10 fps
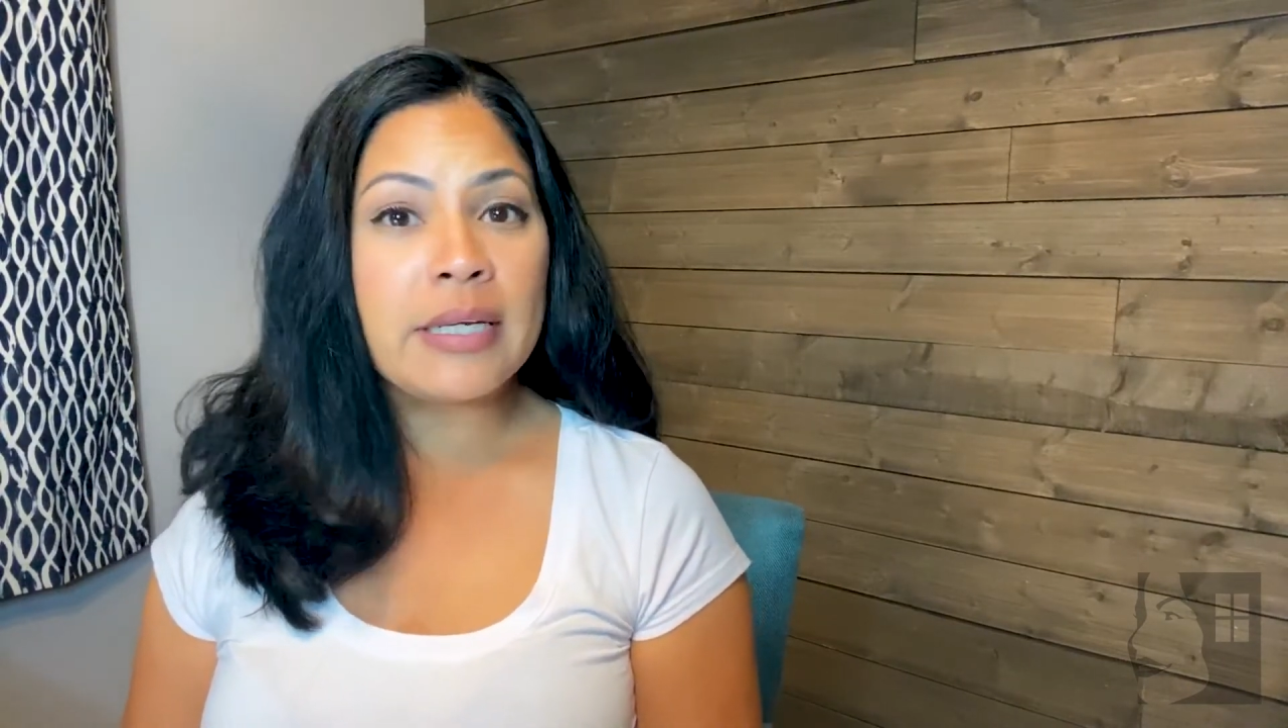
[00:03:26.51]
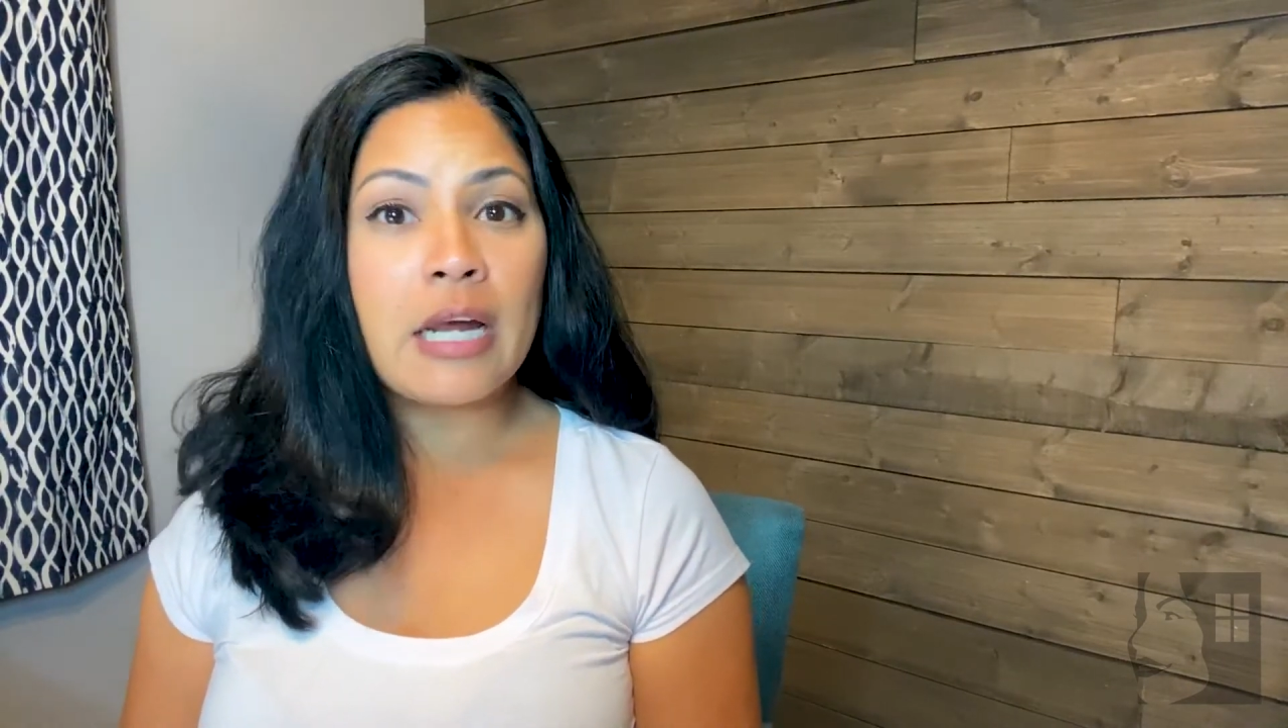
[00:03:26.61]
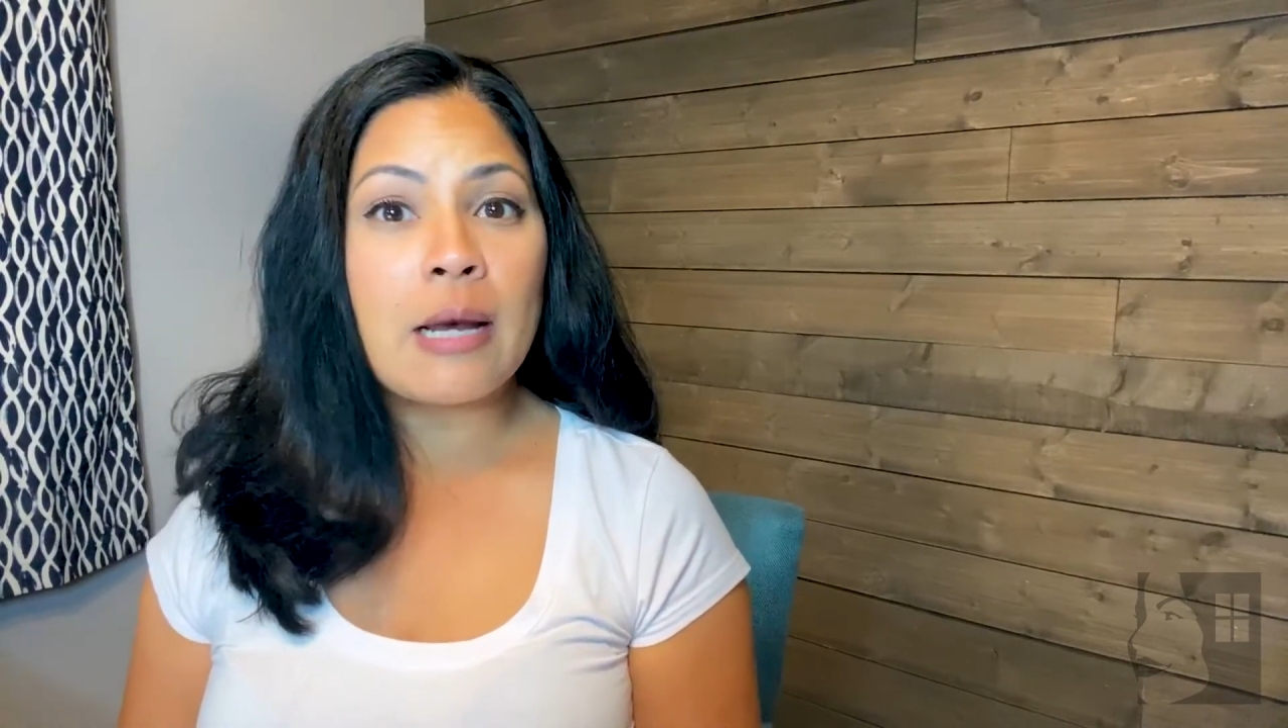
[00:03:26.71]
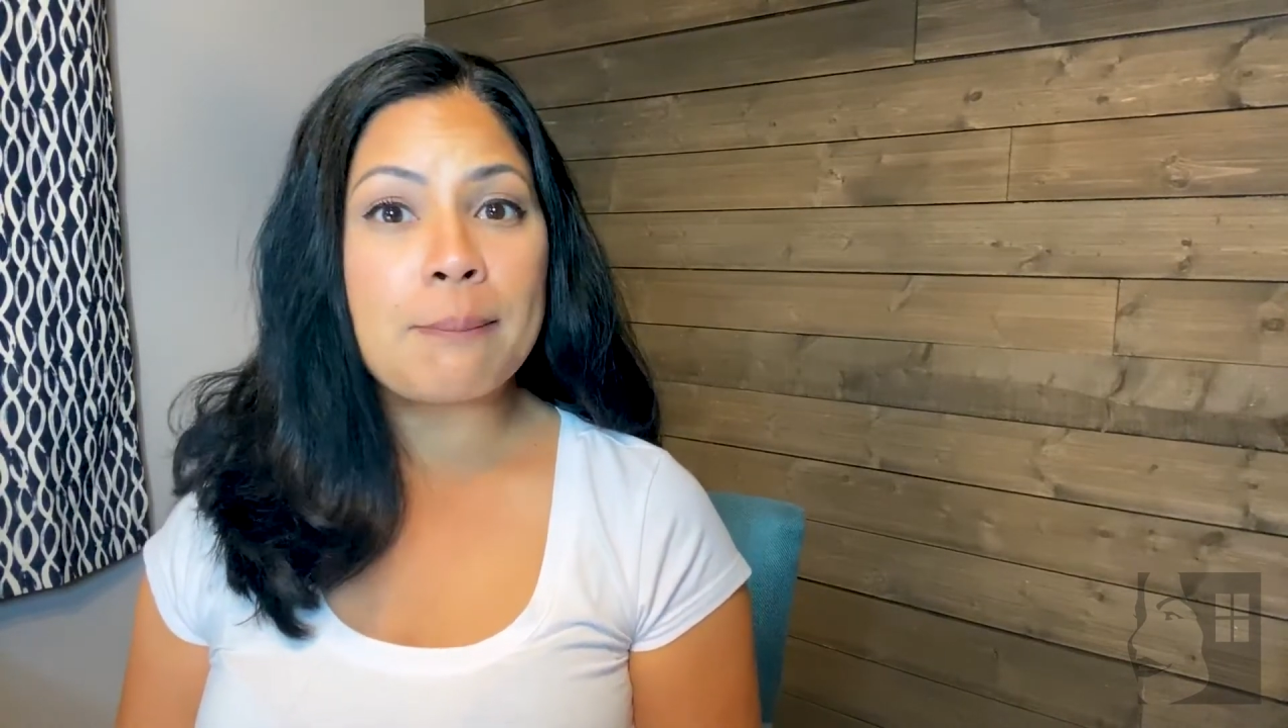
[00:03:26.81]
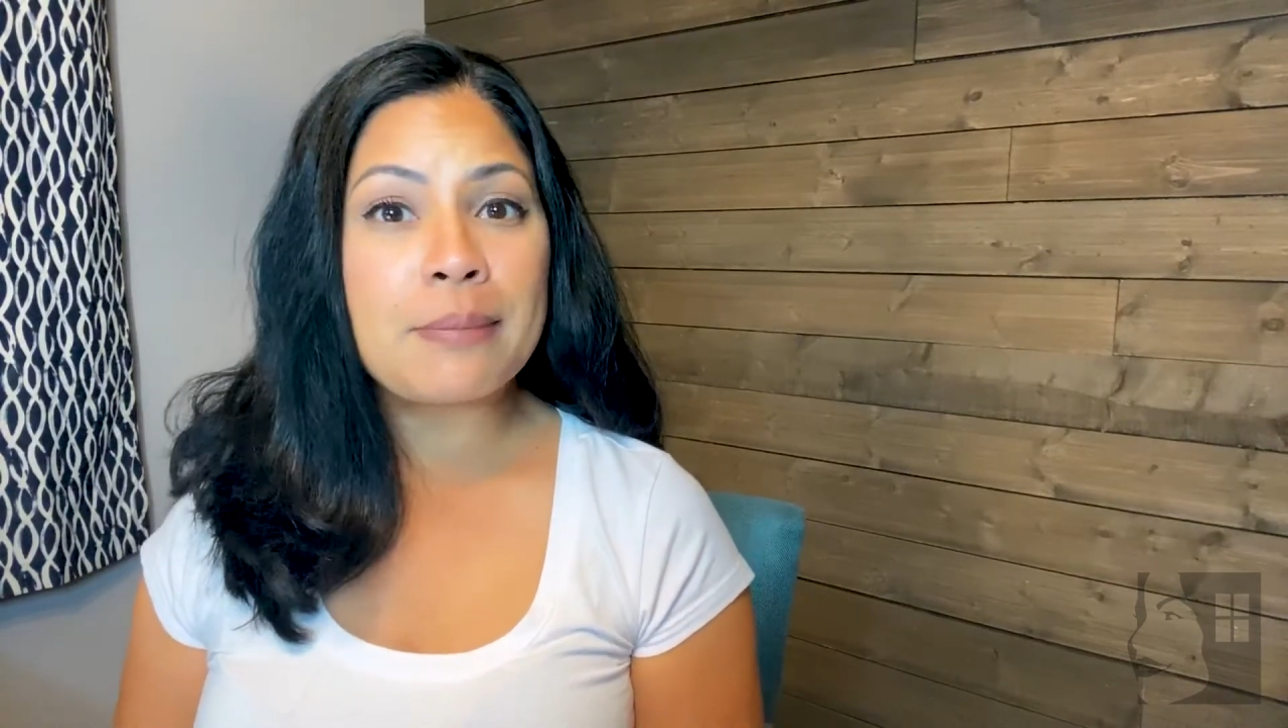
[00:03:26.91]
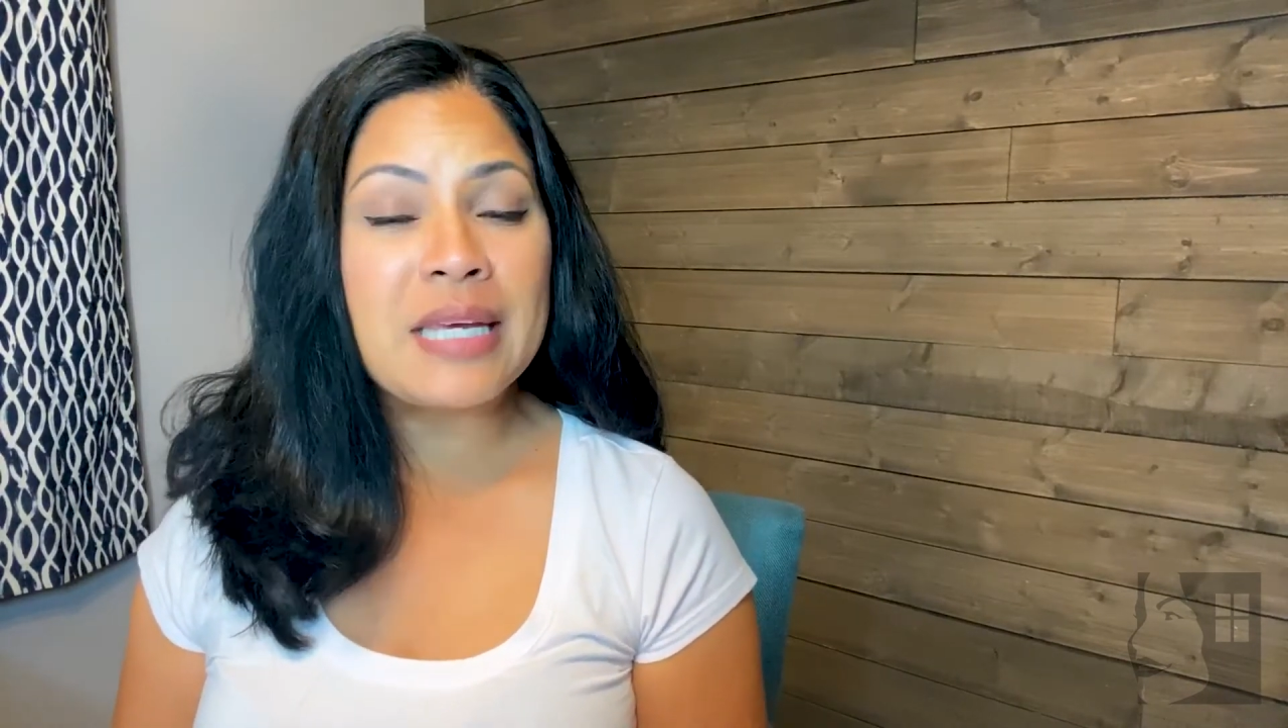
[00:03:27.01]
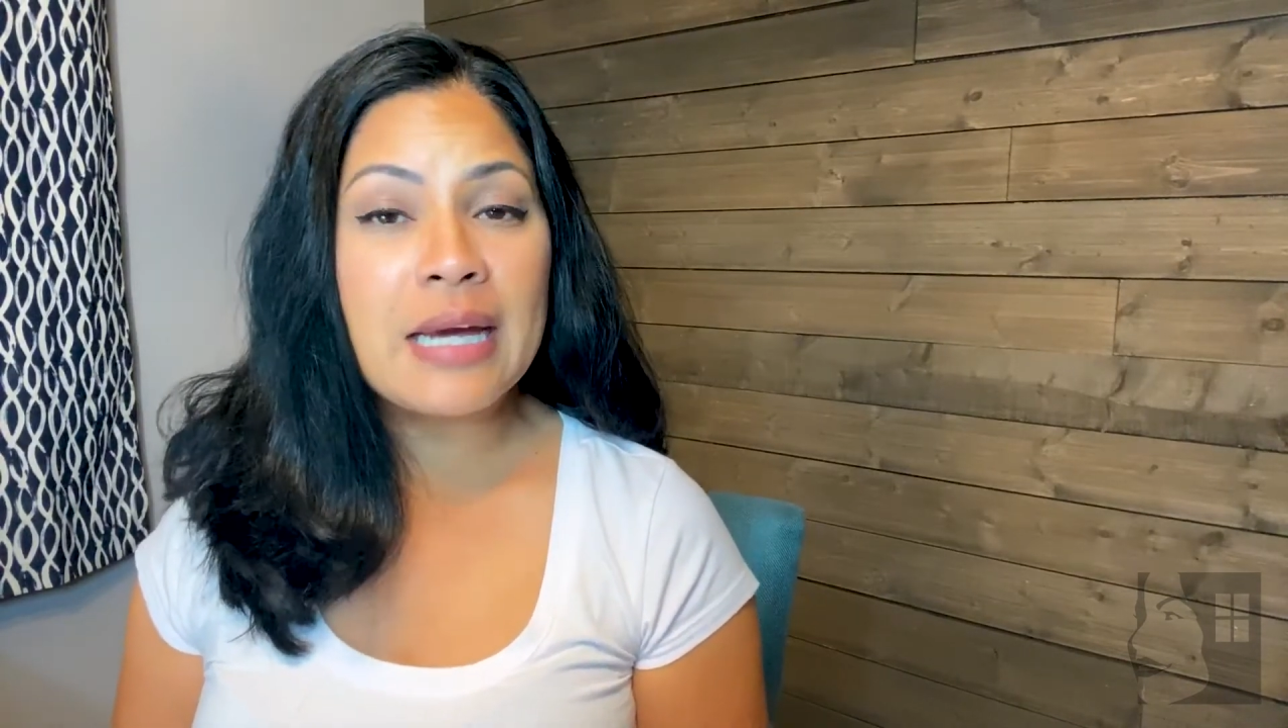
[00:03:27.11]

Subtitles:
not be